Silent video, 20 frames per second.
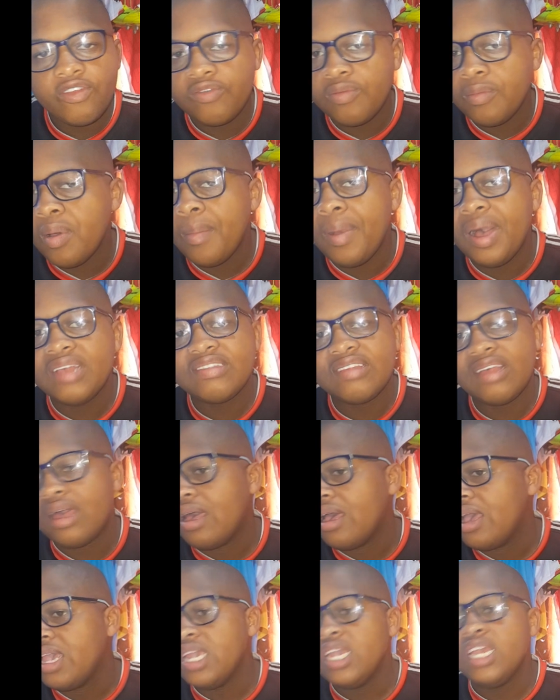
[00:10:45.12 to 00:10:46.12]
for Mabasa,
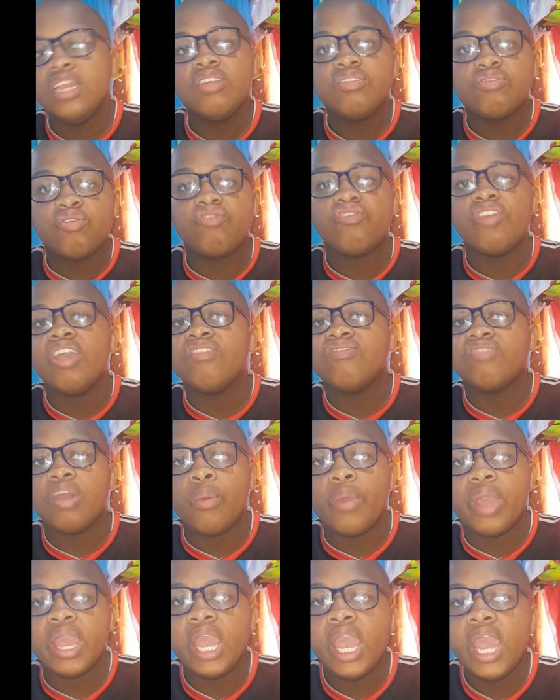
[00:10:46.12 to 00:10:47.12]
he needs to change the
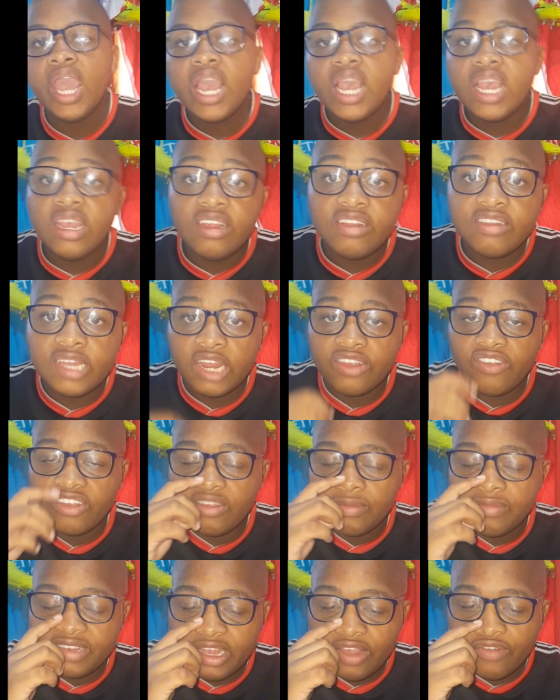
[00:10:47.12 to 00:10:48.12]
way he structures
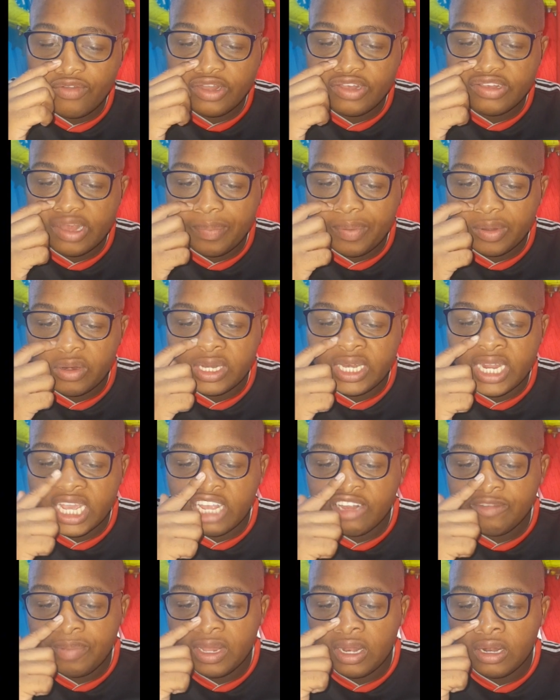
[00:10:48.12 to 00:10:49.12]
himself when he's about to take
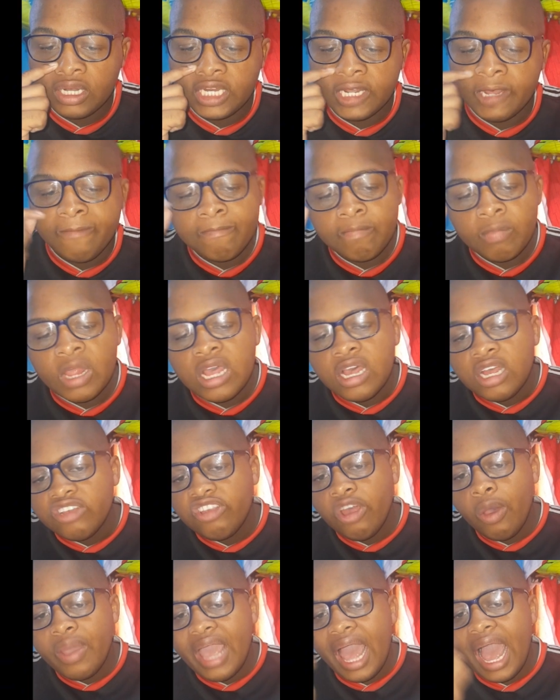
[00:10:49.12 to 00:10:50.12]
his penalty.
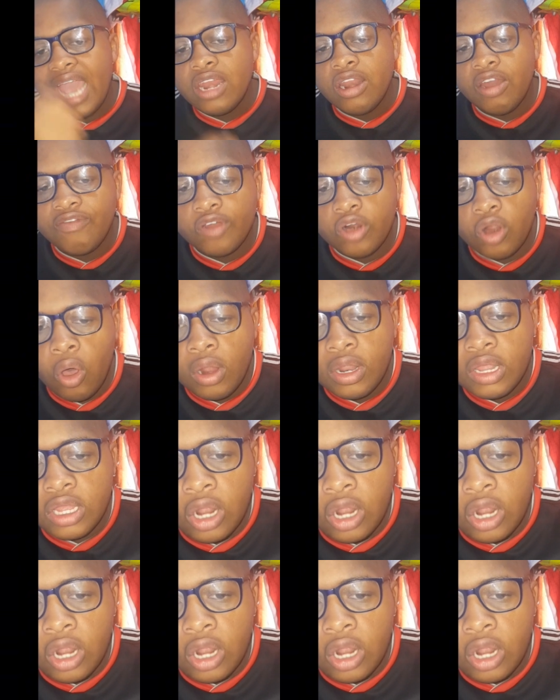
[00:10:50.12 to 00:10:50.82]
So yeah, overall, it